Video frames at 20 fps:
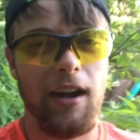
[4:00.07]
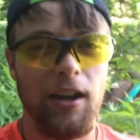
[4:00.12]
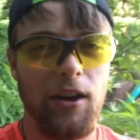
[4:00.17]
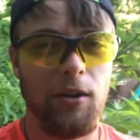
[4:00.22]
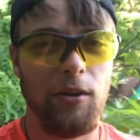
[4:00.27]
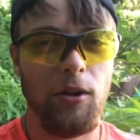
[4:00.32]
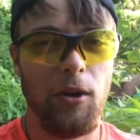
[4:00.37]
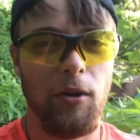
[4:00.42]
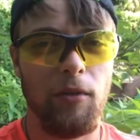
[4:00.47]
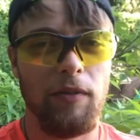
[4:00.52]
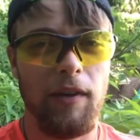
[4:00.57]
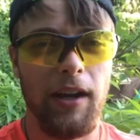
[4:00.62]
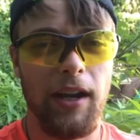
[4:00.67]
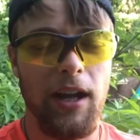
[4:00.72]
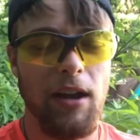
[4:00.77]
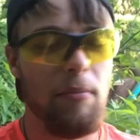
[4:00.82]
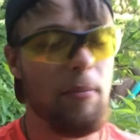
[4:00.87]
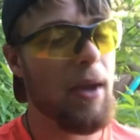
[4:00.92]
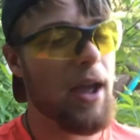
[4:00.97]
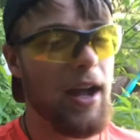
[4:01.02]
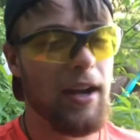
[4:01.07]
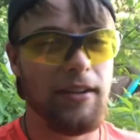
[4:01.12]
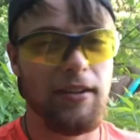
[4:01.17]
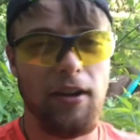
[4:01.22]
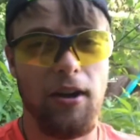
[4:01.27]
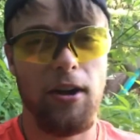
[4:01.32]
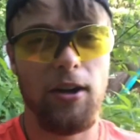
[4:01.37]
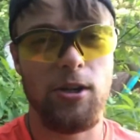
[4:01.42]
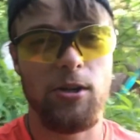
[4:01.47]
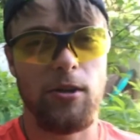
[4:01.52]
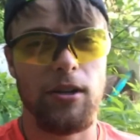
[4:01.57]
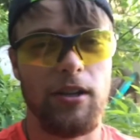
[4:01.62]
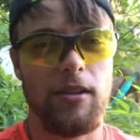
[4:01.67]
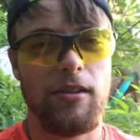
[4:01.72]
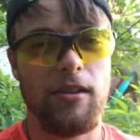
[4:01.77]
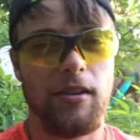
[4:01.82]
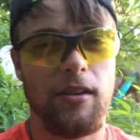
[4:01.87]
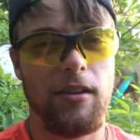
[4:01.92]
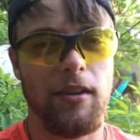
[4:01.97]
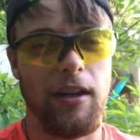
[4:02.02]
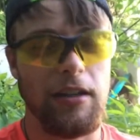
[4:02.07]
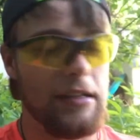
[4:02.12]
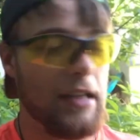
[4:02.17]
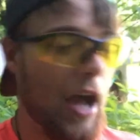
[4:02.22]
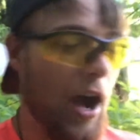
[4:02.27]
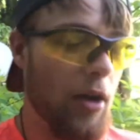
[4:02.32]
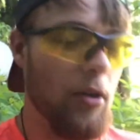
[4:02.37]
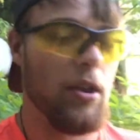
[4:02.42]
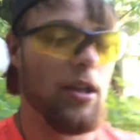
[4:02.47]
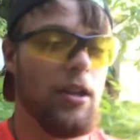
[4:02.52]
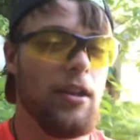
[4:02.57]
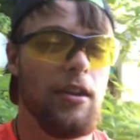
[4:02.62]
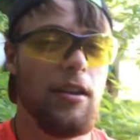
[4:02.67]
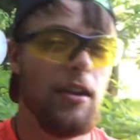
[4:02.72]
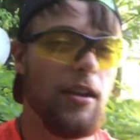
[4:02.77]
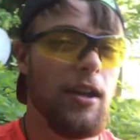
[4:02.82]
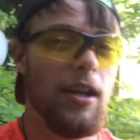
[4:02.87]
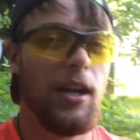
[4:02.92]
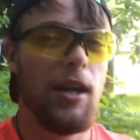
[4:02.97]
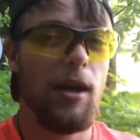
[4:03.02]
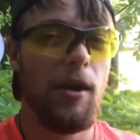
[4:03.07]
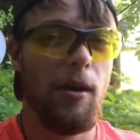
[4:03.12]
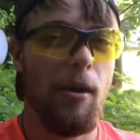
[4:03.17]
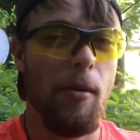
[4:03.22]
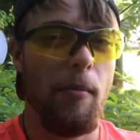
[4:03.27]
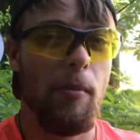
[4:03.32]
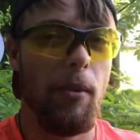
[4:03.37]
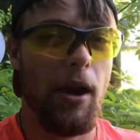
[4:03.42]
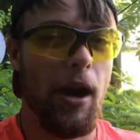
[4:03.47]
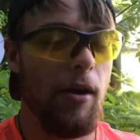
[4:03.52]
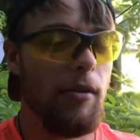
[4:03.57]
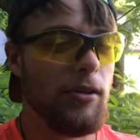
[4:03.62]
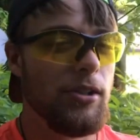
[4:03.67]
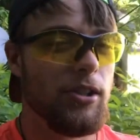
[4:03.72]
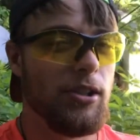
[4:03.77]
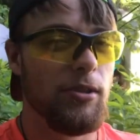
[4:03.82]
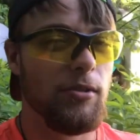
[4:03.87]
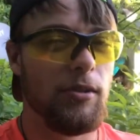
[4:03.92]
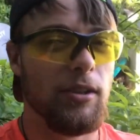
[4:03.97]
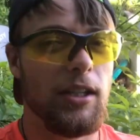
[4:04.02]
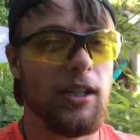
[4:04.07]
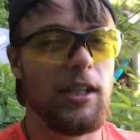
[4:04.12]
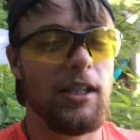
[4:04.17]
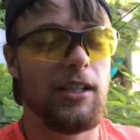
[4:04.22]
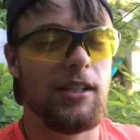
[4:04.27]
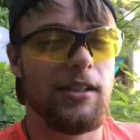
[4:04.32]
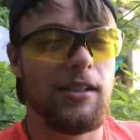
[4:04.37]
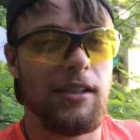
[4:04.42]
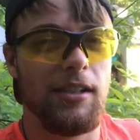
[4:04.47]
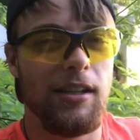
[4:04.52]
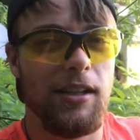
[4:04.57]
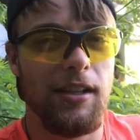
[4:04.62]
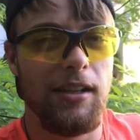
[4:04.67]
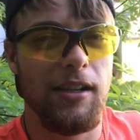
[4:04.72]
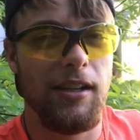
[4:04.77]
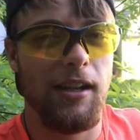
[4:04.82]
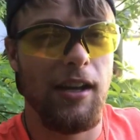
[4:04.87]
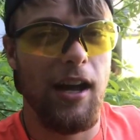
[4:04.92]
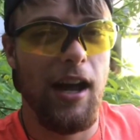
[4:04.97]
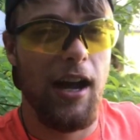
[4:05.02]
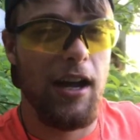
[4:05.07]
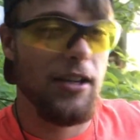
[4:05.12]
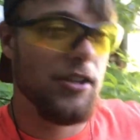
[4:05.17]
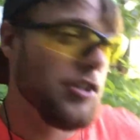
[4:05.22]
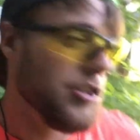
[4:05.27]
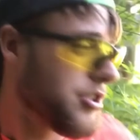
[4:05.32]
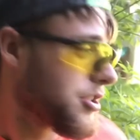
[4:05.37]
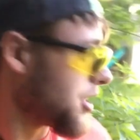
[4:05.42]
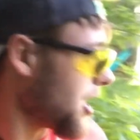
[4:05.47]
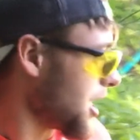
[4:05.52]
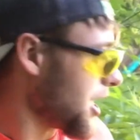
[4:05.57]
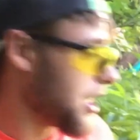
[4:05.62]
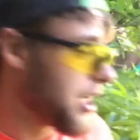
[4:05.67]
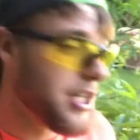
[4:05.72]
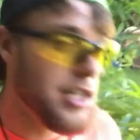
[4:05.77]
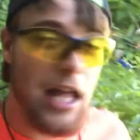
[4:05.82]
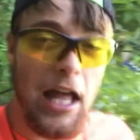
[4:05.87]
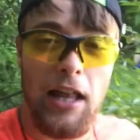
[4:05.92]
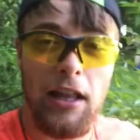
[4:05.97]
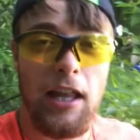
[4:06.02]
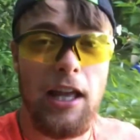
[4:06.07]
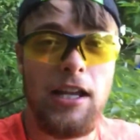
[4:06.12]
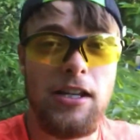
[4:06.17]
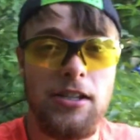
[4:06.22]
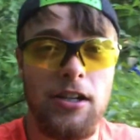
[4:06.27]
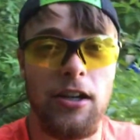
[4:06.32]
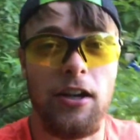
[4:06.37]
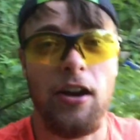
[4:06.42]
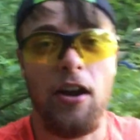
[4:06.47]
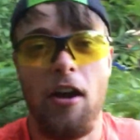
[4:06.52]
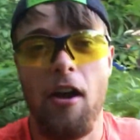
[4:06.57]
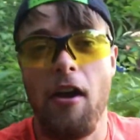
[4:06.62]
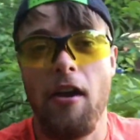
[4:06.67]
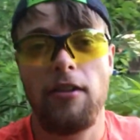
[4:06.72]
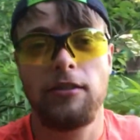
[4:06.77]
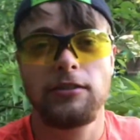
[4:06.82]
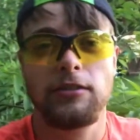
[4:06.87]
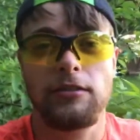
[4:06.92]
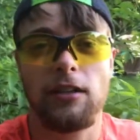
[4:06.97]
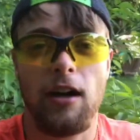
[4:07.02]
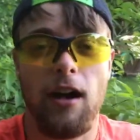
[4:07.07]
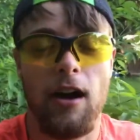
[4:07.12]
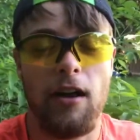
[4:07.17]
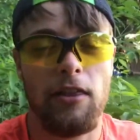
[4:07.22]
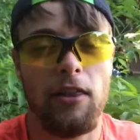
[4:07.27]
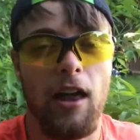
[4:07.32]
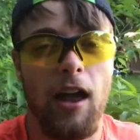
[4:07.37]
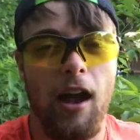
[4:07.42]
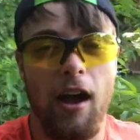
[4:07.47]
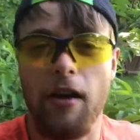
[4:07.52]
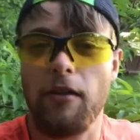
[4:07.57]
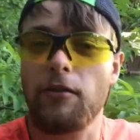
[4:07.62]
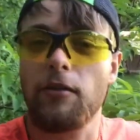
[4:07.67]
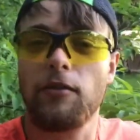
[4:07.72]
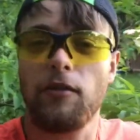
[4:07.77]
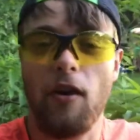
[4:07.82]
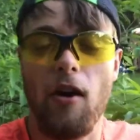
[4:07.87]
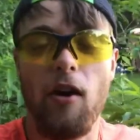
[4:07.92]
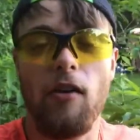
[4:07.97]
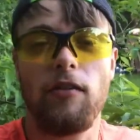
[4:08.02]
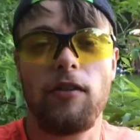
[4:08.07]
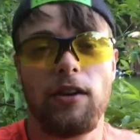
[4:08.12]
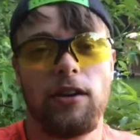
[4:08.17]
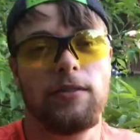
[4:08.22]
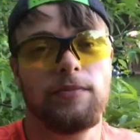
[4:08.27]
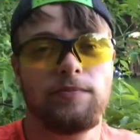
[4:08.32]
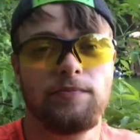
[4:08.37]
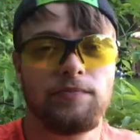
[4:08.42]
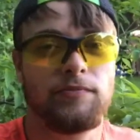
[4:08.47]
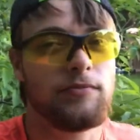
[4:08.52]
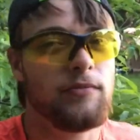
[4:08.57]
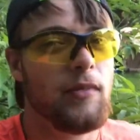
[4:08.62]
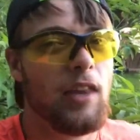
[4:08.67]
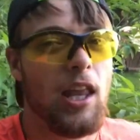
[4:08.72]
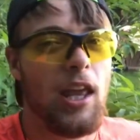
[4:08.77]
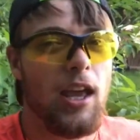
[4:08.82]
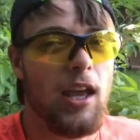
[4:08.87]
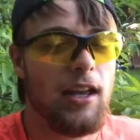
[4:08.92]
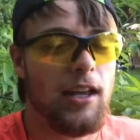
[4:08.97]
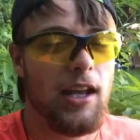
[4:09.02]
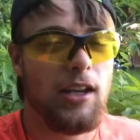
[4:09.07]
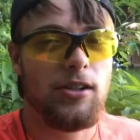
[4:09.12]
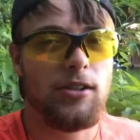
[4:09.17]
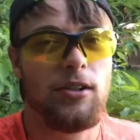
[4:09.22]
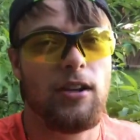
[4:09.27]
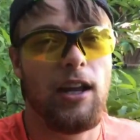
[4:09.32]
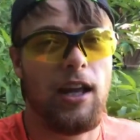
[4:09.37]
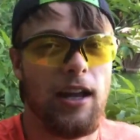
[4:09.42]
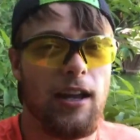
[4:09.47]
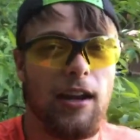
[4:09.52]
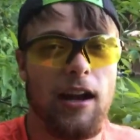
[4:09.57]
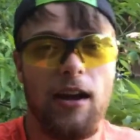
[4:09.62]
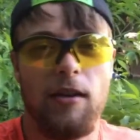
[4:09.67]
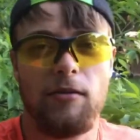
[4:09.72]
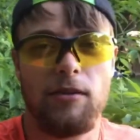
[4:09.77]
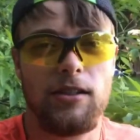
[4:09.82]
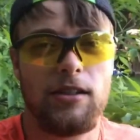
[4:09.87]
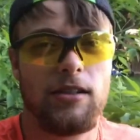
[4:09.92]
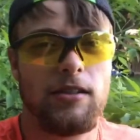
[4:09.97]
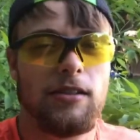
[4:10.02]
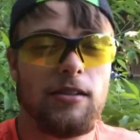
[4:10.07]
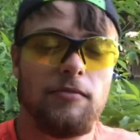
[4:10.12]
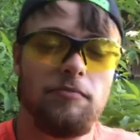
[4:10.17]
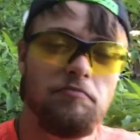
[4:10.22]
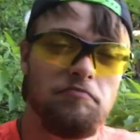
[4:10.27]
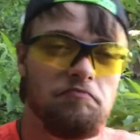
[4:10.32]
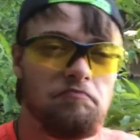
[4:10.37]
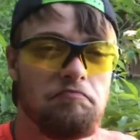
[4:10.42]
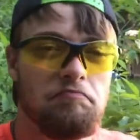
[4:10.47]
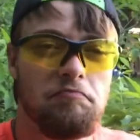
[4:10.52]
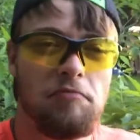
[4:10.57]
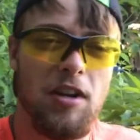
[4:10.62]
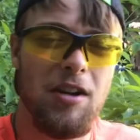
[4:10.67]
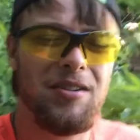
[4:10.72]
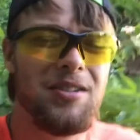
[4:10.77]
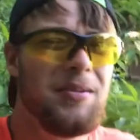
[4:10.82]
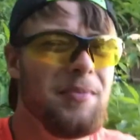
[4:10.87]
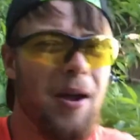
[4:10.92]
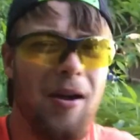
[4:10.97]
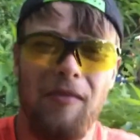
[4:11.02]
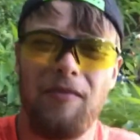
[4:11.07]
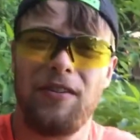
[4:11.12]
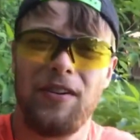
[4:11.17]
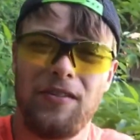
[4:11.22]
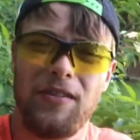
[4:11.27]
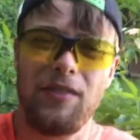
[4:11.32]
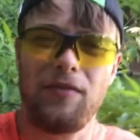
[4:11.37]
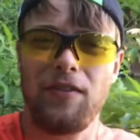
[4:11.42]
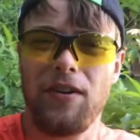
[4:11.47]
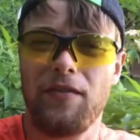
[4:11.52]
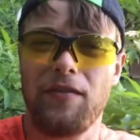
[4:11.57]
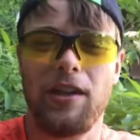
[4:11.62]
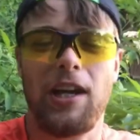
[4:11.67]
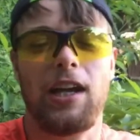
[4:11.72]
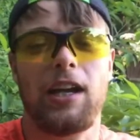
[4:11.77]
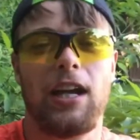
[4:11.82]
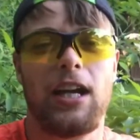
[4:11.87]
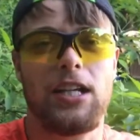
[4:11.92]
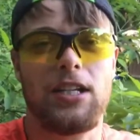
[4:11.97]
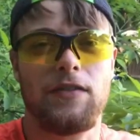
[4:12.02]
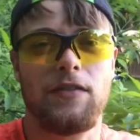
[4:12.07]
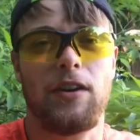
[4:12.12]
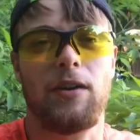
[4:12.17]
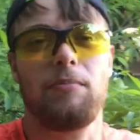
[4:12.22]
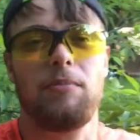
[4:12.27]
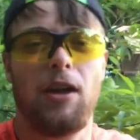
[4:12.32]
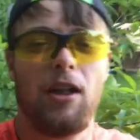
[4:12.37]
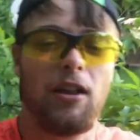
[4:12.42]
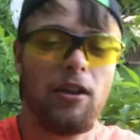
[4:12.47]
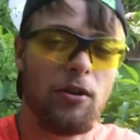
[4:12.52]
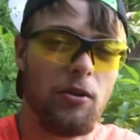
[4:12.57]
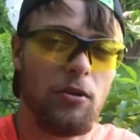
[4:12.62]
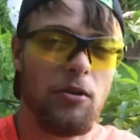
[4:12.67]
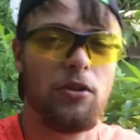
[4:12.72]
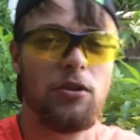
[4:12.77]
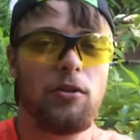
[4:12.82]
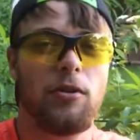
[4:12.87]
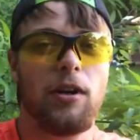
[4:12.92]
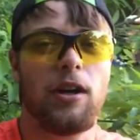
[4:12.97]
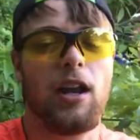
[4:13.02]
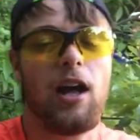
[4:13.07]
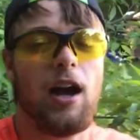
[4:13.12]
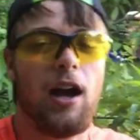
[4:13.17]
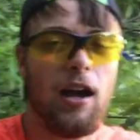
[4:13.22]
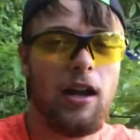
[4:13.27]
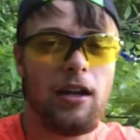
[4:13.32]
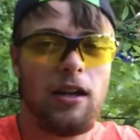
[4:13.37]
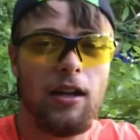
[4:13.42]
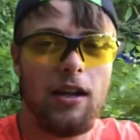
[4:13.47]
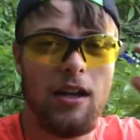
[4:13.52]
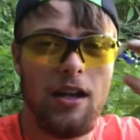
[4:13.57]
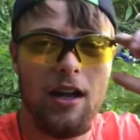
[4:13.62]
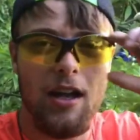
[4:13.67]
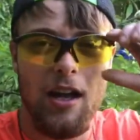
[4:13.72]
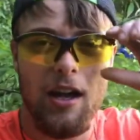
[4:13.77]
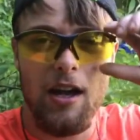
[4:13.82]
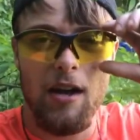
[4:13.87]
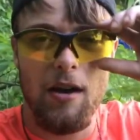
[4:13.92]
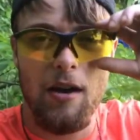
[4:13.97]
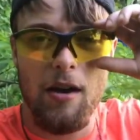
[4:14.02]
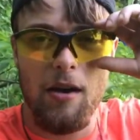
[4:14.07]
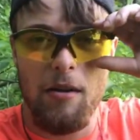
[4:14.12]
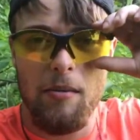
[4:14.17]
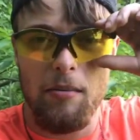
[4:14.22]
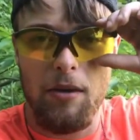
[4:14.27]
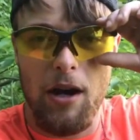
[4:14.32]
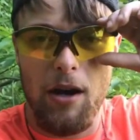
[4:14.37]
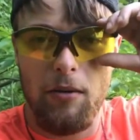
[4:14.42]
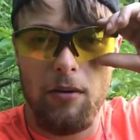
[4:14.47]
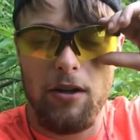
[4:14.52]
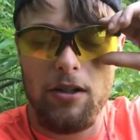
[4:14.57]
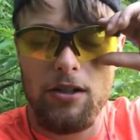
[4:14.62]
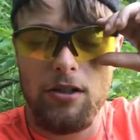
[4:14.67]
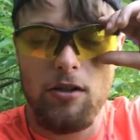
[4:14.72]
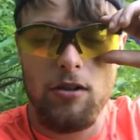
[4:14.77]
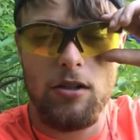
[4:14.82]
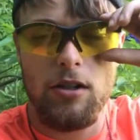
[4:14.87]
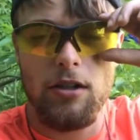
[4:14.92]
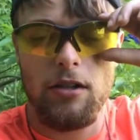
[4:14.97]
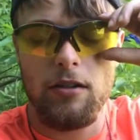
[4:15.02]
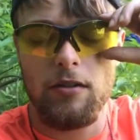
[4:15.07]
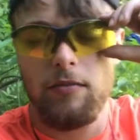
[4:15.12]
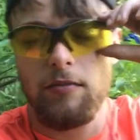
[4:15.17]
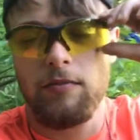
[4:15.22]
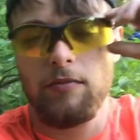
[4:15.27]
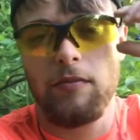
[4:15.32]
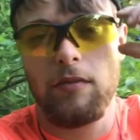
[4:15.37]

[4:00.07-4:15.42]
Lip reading: I don't know if I got a bad cartridge. I doubt it. But I was shooting these. I just sighted in that laser on that revolver yesterday, and it was about 50-50, I guess, for a pellet going through or not. But I was using